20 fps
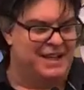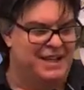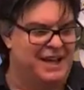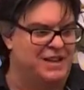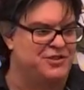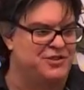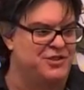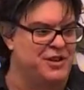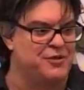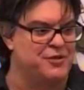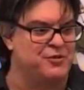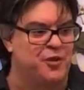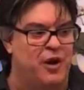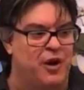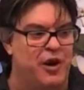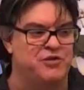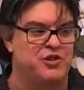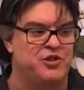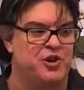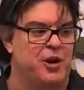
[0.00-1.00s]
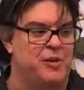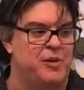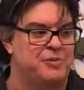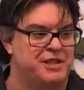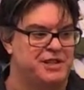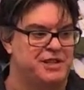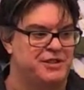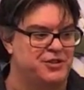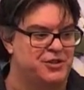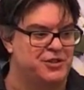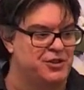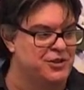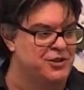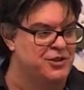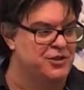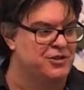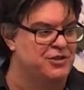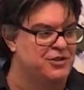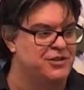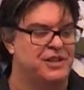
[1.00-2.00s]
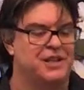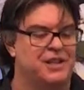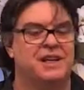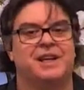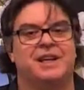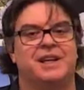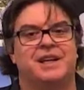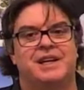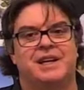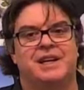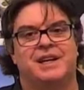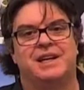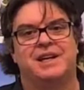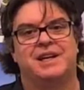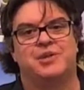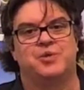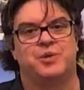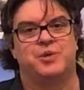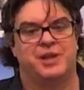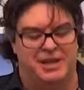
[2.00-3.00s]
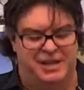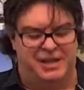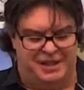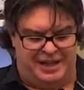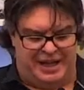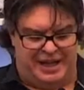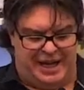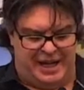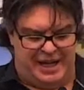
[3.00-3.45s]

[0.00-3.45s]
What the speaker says: And so the 5 times it is used is when